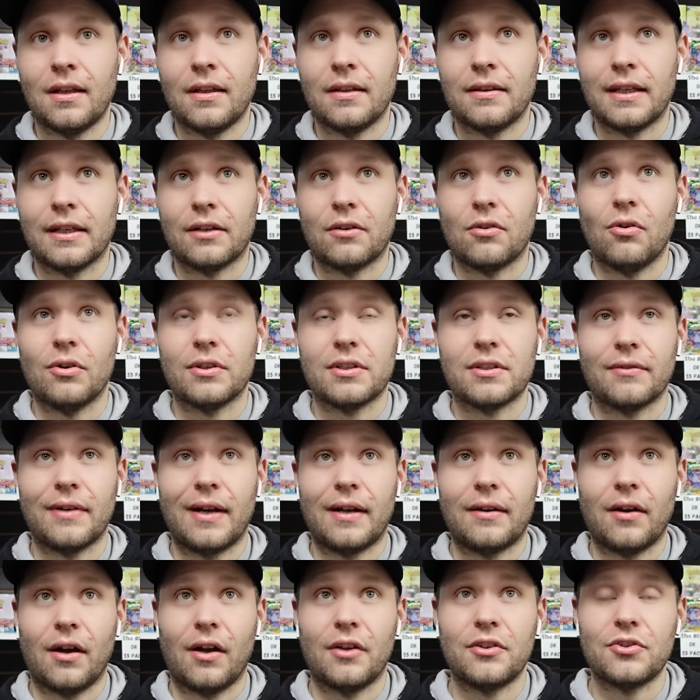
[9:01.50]
they cost
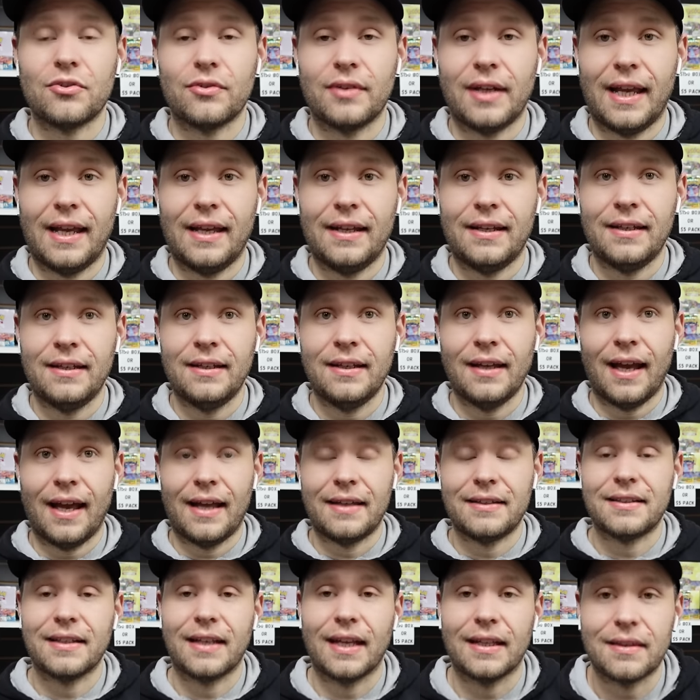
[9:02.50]
around 180,
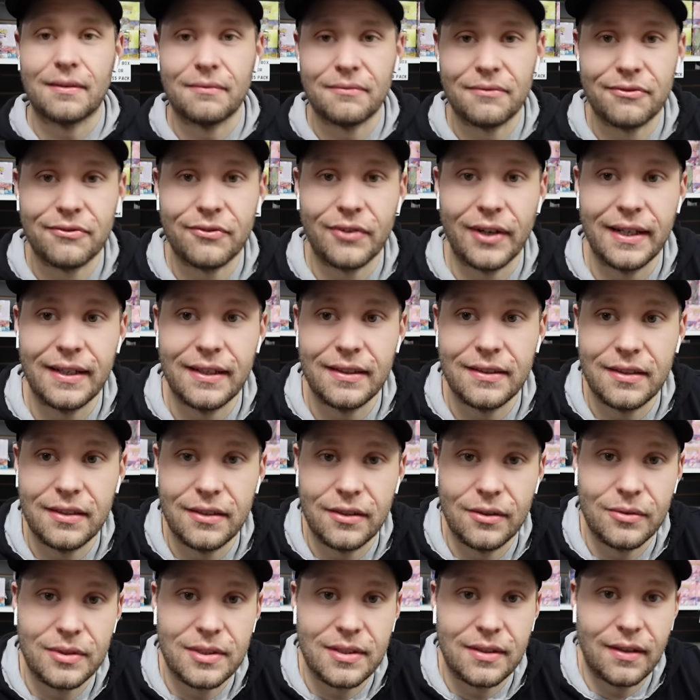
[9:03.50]
and to get them freighted to
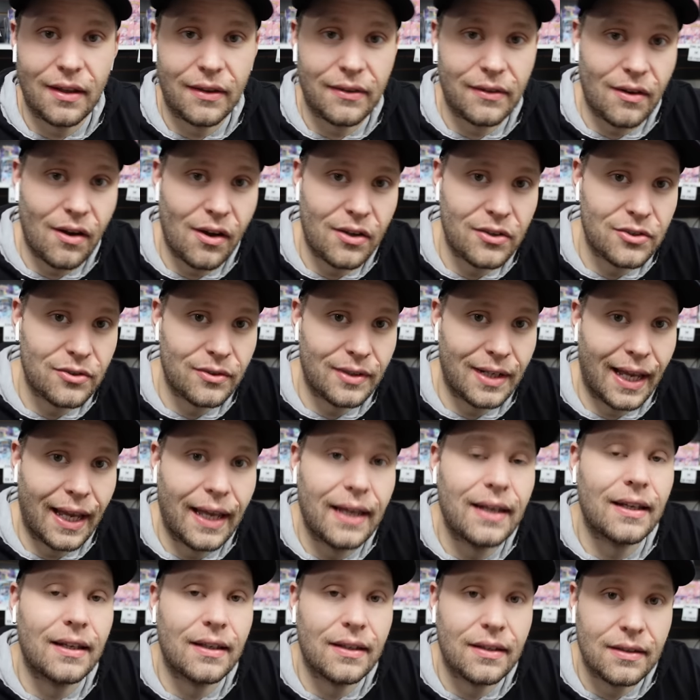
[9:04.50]
you, it's another
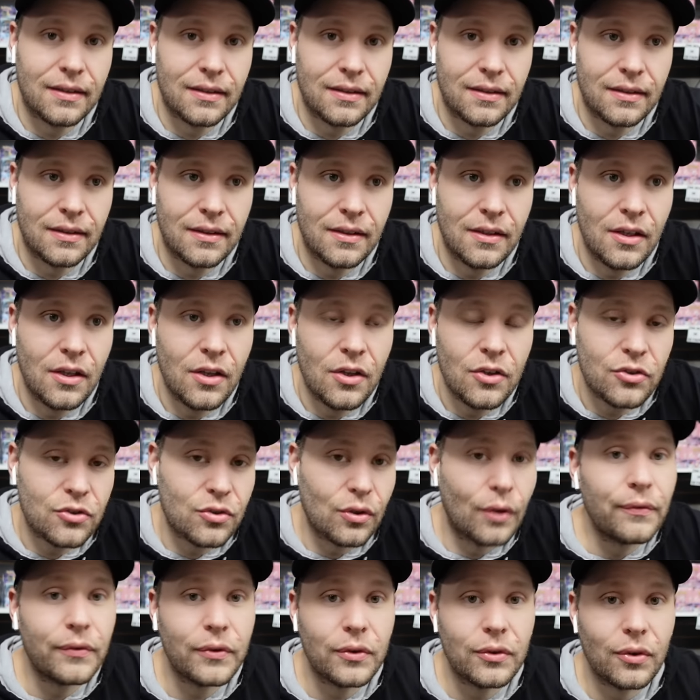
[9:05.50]
180.
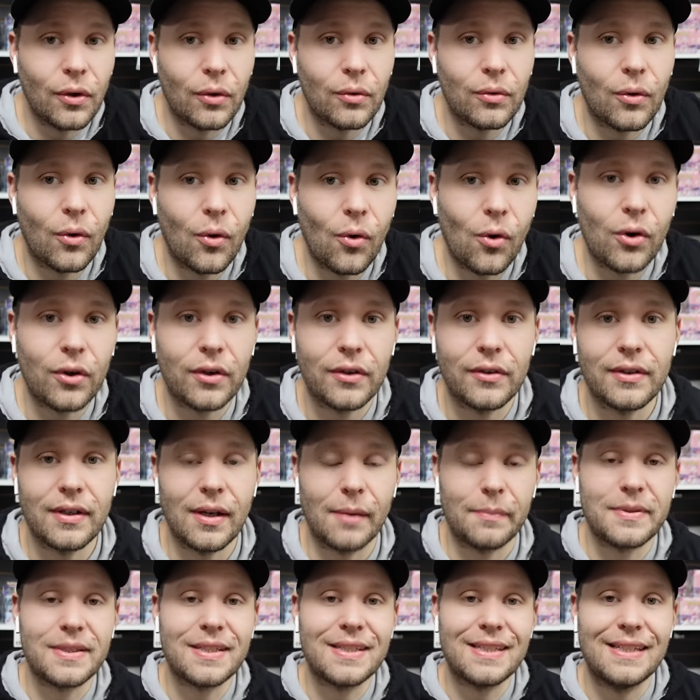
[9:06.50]
So if you don't order an
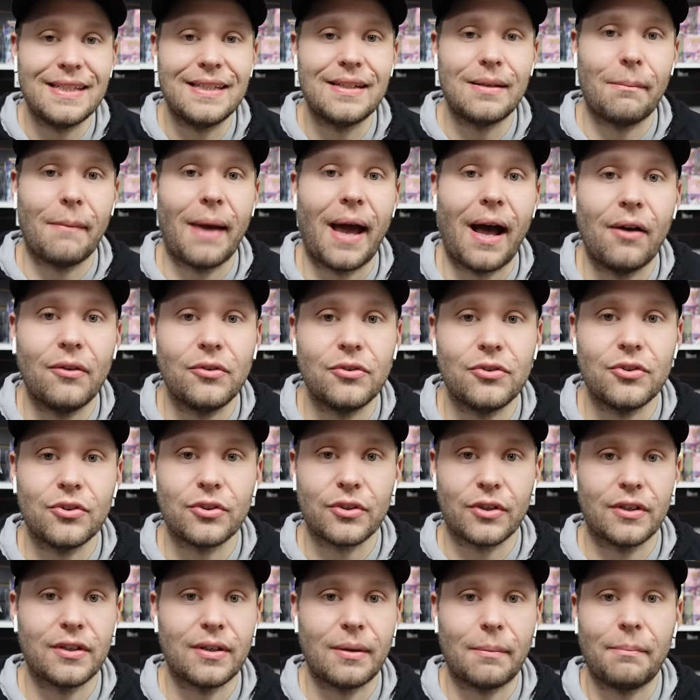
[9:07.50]
obscene amount,
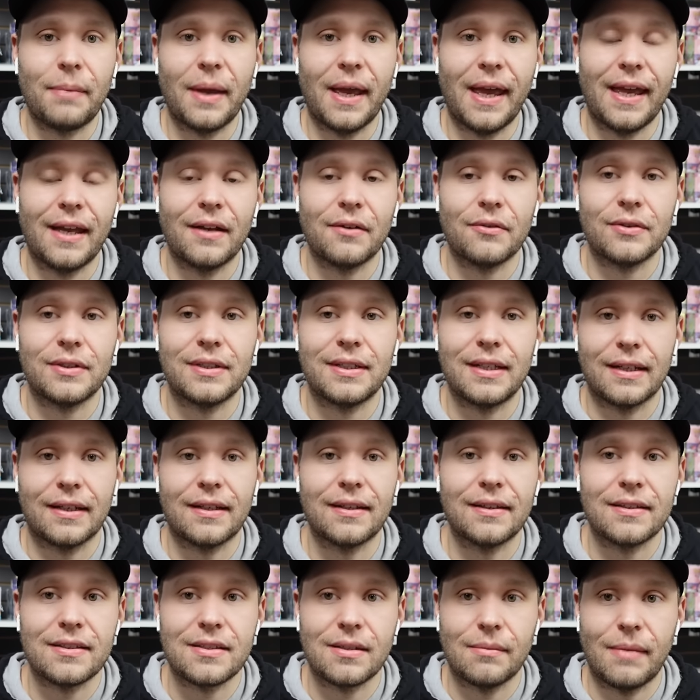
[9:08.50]
you're gonna pay a
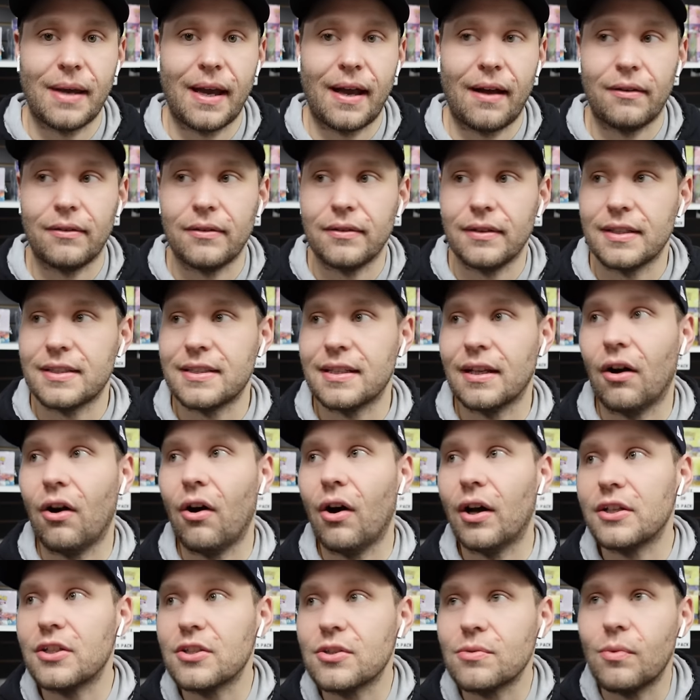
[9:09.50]
ridiculous amount. Let's say,
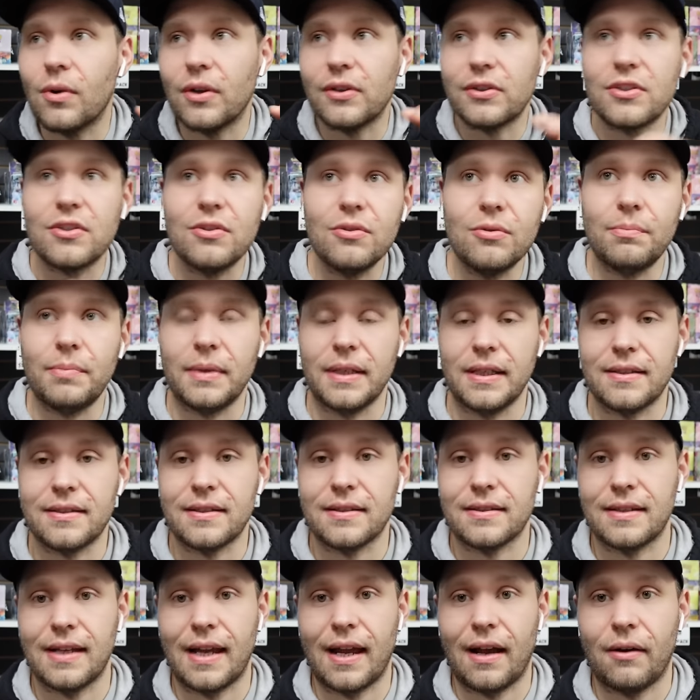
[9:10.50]
oh, I just want two
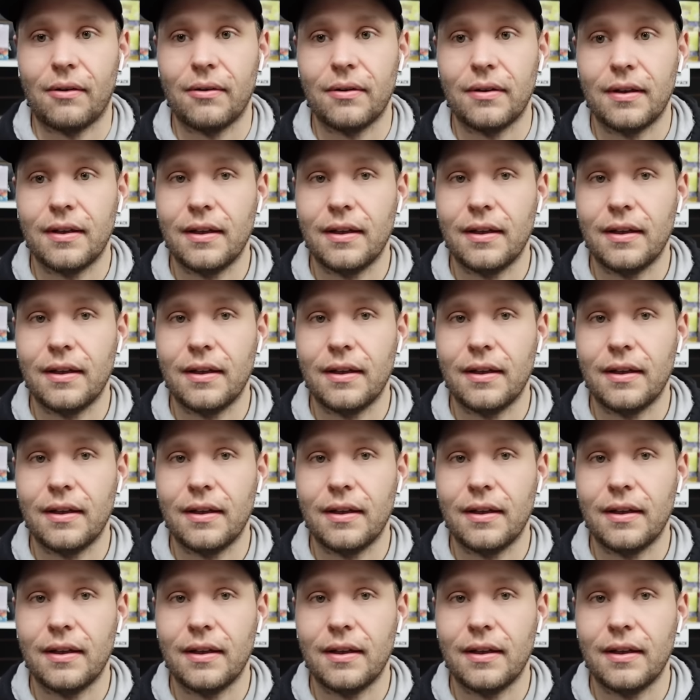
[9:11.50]
pieces now.